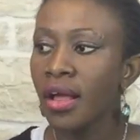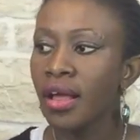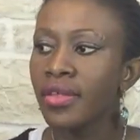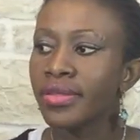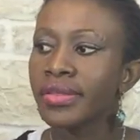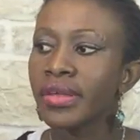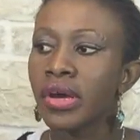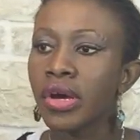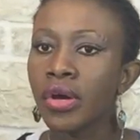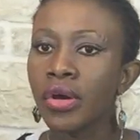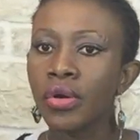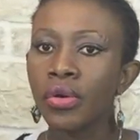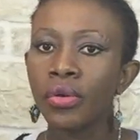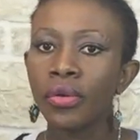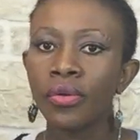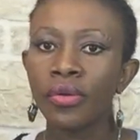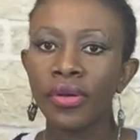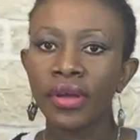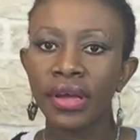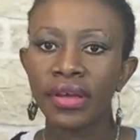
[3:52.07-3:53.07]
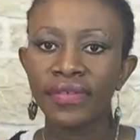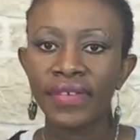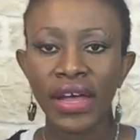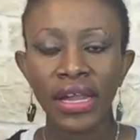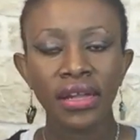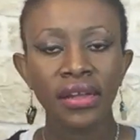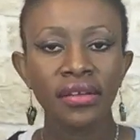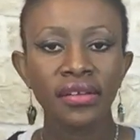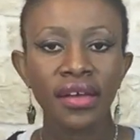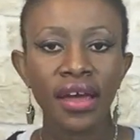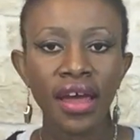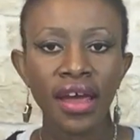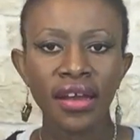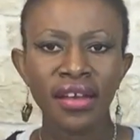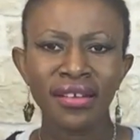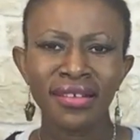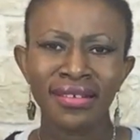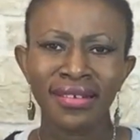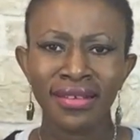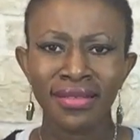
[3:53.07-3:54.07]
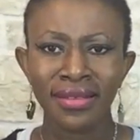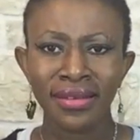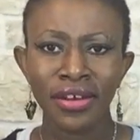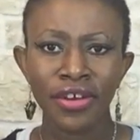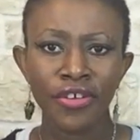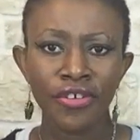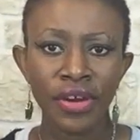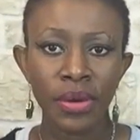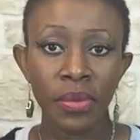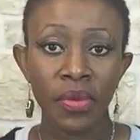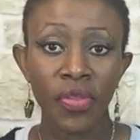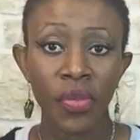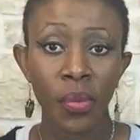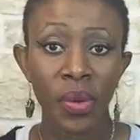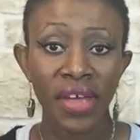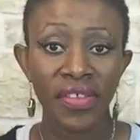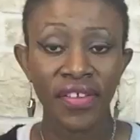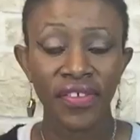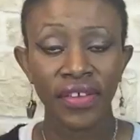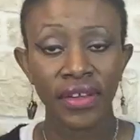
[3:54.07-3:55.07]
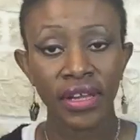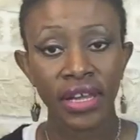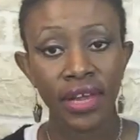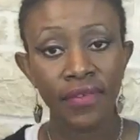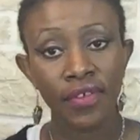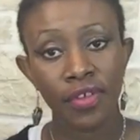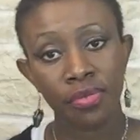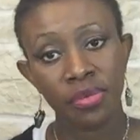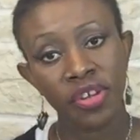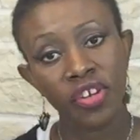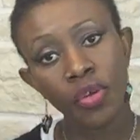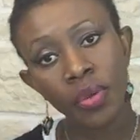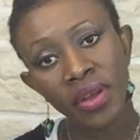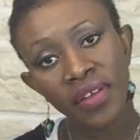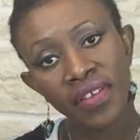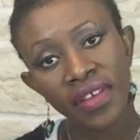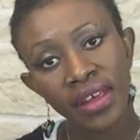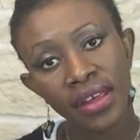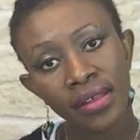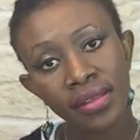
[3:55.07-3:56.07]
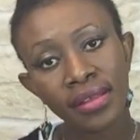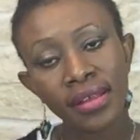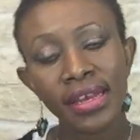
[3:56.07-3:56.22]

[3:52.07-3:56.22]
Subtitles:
So Valentine doesn't agree with the way that the Clave has been doing things,